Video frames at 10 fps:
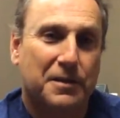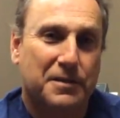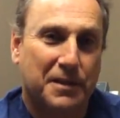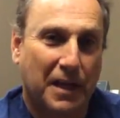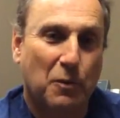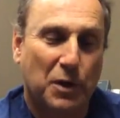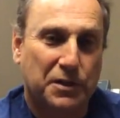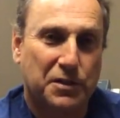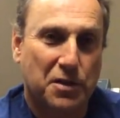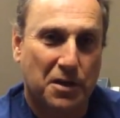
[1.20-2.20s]
Today I wanted
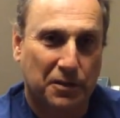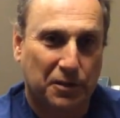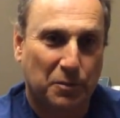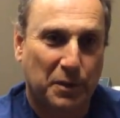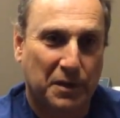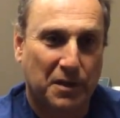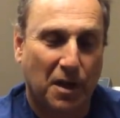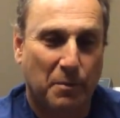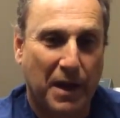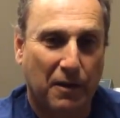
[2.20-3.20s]
to talk a little bit
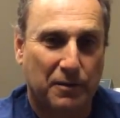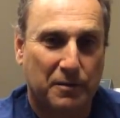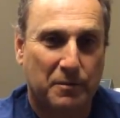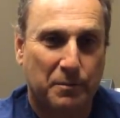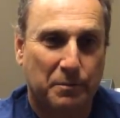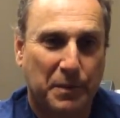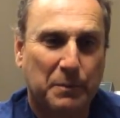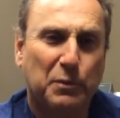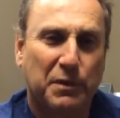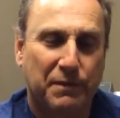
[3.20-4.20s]
about
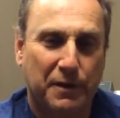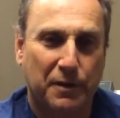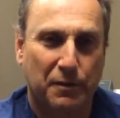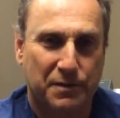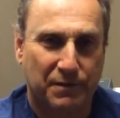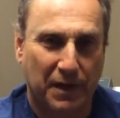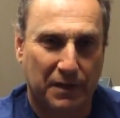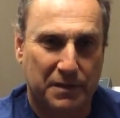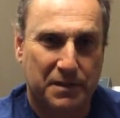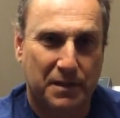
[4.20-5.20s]
people with varicose
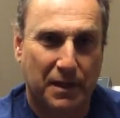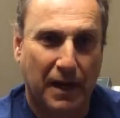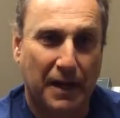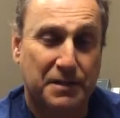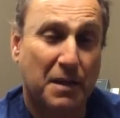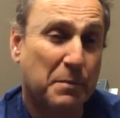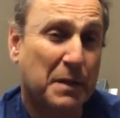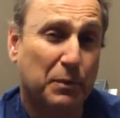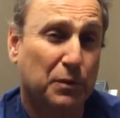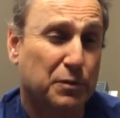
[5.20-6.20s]
veins and some
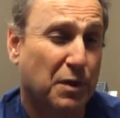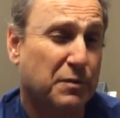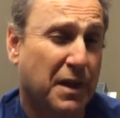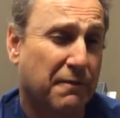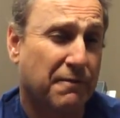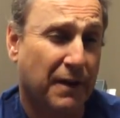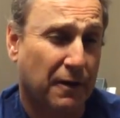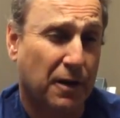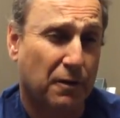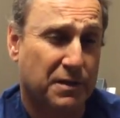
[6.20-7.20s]
people who don't have
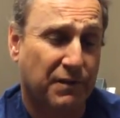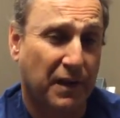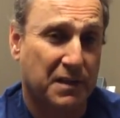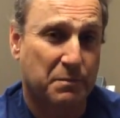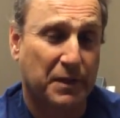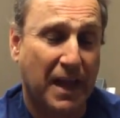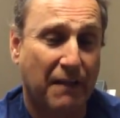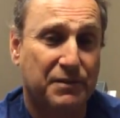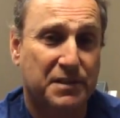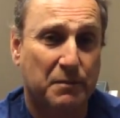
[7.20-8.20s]
varicose veins but
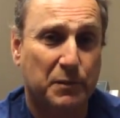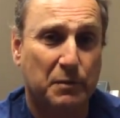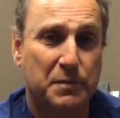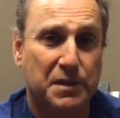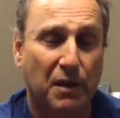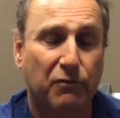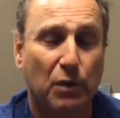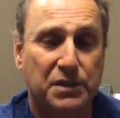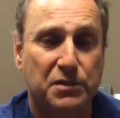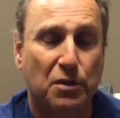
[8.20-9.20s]
have symptoms of
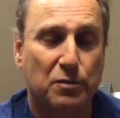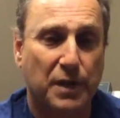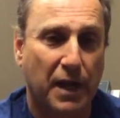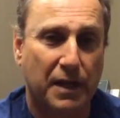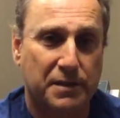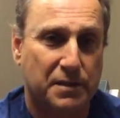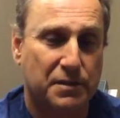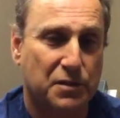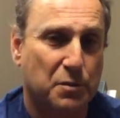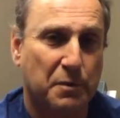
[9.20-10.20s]
what's known as
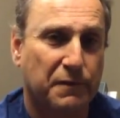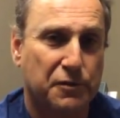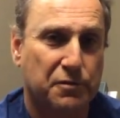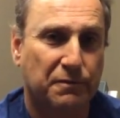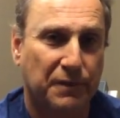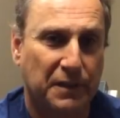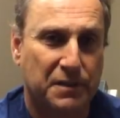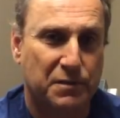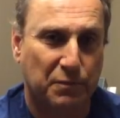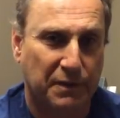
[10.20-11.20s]
superficial
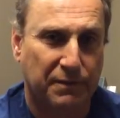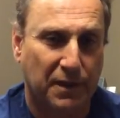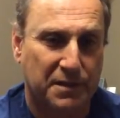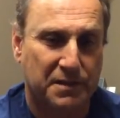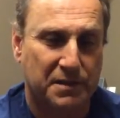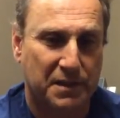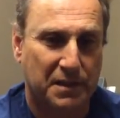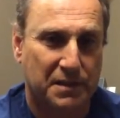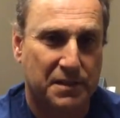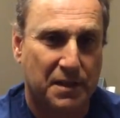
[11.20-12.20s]
venous reflux
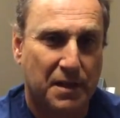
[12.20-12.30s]
disease.